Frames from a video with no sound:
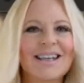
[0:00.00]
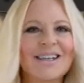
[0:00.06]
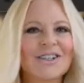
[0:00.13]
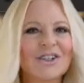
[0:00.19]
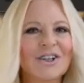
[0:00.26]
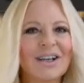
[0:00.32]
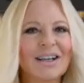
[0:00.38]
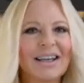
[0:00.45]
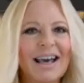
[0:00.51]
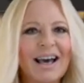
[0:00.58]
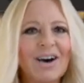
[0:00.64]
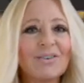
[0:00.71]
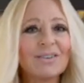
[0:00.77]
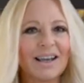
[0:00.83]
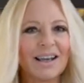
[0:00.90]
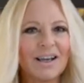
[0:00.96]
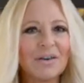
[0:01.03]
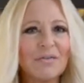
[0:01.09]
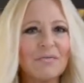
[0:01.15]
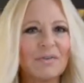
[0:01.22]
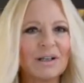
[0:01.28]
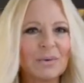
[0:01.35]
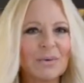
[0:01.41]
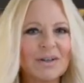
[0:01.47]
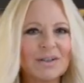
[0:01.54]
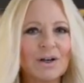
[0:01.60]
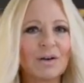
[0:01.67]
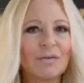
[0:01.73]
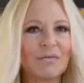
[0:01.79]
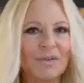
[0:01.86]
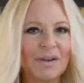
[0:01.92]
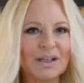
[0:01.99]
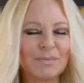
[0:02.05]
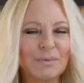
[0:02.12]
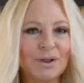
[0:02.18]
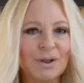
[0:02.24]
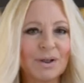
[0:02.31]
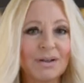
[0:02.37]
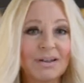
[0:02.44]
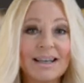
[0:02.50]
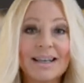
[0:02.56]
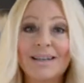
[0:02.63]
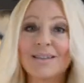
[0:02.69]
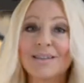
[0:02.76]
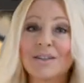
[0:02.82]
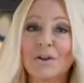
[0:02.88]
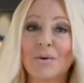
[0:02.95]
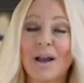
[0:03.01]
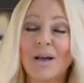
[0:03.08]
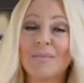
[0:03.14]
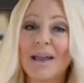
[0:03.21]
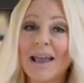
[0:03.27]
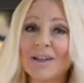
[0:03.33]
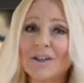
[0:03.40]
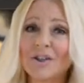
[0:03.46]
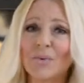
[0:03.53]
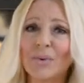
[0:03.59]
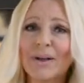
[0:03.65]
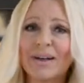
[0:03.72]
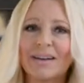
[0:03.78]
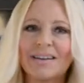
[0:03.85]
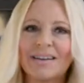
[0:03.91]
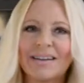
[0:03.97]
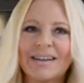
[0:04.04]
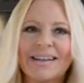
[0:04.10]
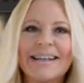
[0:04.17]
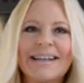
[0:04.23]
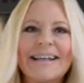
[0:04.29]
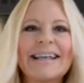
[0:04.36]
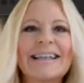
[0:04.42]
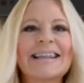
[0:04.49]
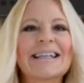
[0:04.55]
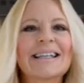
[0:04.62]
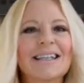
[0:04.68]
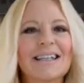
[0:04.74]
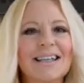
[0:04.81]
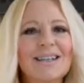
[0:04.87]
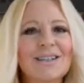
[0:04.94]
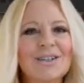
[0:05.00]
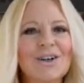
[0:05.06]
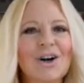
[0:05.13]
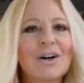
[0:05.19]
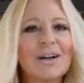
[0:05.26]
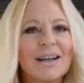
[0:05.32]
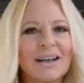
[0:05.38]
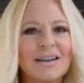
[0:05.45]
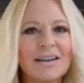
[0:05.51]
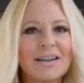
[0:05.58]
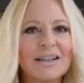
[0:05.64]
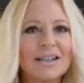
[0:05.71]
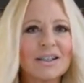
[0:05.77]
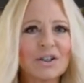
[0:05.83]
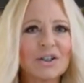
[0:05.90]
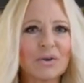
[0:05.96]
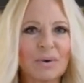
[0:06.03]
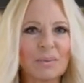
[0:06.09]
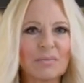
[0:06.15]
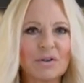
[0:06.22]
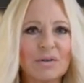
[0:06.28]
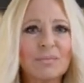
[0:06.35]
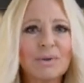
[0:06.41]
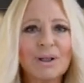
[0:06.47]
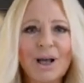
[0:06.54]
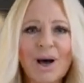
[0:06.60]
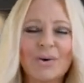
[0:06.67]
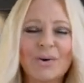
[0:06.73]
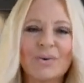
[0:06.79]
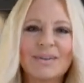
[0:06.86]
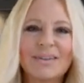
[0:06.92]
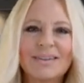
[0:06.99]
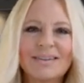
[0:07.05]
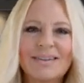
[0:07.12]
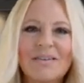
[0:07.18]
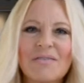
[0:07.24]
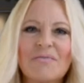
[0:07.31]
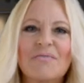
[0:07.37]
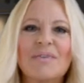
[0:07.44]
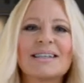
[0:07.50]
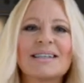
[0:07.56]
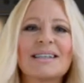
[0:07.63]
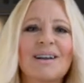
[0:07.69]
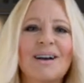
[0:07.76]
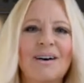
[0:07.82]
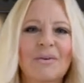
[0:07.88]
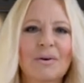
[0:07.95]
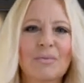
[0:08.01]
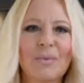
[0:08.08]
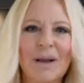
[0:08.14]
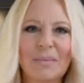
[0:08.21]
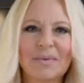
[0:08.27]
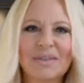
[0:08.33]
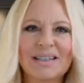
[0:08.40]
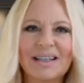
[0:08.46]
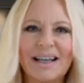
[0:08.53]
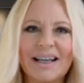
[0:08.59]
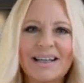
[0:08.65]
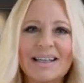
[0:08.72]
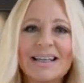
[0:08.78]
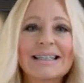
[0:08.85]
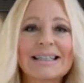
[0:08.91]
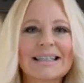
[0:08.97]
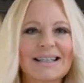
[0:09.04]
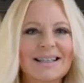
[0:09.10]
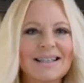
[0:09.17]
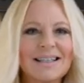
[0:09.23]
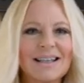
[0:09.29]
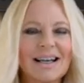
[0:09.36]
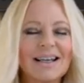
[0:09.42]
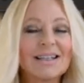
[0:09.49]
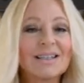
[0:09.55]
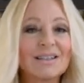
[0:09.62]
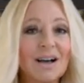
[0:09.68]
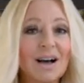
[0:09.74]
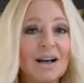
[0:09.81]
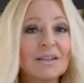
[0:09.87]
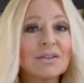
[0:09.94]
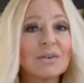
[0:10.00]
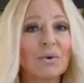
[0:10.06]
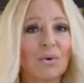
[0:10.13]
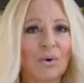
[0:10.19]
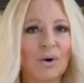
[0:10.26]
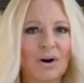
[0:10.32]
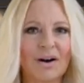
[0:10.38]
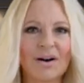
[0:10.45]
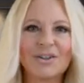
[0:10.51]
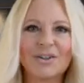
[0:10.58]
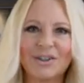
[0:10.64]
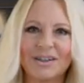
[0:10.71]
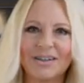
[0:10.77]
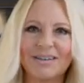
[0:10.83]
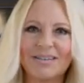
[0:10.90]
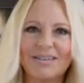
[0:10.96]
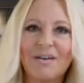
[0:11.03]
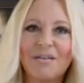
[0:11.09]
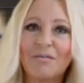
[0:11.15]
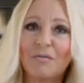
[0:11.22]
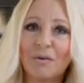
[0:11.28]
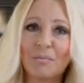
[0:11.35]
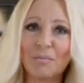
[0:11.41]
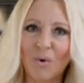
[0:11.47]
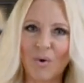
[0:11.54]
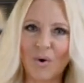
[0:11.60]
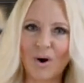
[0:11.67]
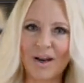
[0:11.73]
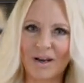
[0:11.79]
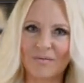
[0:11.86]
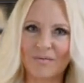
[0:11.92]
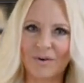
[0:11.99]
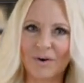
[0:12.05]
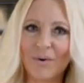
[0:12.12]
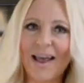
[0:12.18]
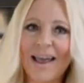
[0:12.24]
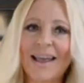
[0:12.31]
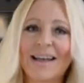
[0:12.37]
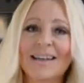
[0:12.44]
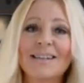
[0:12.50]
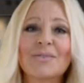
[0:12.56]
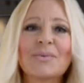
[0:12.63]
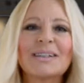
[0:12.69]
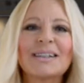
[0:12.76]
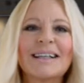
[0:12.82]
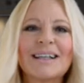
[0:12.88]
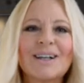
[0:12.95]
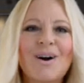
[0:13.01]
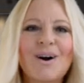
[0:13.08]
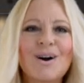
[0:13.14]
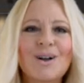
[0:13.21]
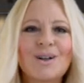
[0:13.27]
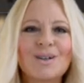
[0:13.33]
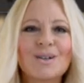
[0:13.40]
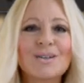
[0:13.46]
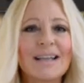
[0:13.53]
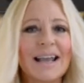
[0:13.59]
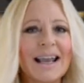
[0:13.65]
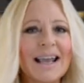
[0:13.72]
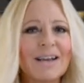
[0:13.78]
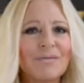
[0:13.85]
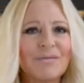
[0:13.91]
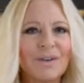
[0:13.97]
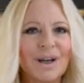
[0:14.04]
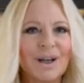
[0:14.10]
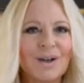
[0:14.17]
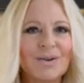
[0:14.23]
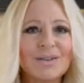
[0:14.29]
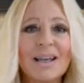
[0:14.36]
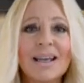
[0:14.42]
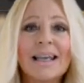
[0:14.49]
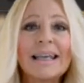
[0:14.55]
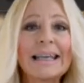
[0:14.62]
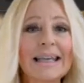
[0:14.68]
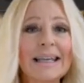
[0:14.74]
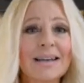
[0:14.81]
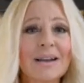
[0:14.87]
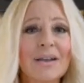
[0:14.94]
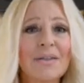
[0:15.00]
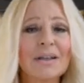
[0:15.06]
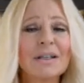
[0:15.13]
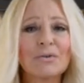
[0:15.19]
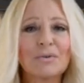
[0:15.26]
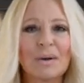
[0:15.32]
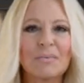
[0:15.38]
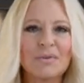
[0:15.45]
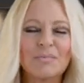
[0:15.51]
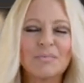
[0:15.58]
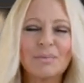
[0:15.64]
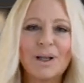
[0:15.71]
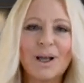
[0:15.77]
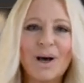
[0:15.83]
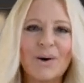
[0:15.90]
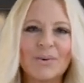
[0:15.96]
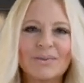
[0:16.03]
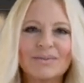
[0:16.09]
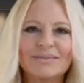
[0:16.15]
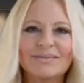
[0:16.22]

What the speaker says: Check out and follow us on Facebook, Instagram, and Twitter. The links are in the description below. Visit our website, sunsigns.org, for more info and related articles and videos in the description below.